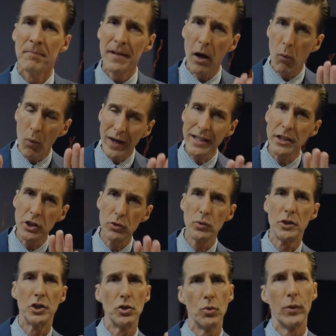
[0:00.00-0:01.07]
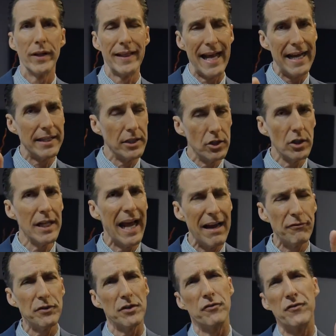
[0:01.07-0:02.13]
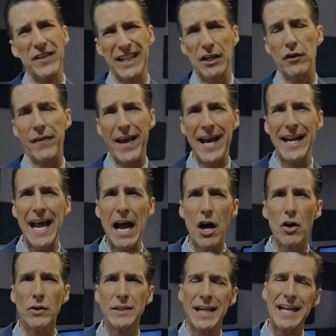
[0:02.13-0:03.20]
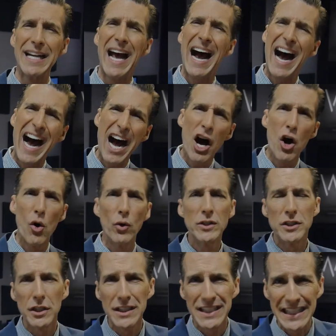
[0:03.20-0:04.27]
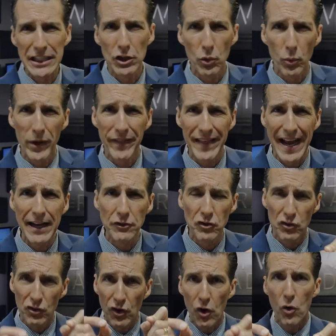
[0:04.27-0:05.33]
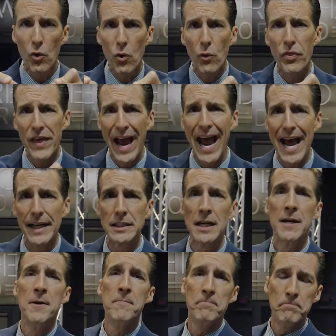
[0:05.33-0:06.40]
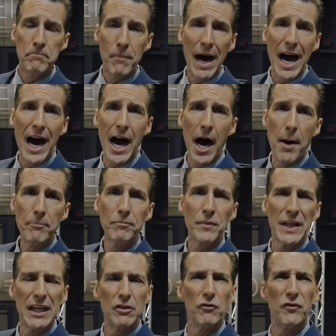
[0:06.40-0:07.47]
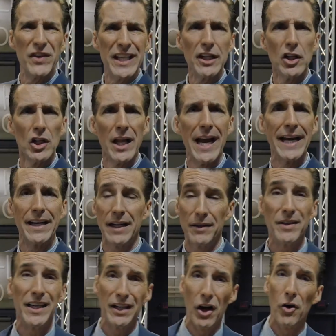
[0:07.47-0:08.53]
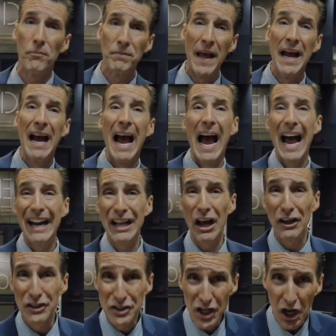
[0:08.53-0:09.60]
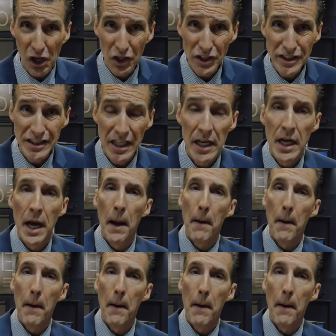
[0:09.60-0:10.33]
Now, what you do with that, you'll have to figure that out and how to deal with that so that mom can feel like, you know, an adult.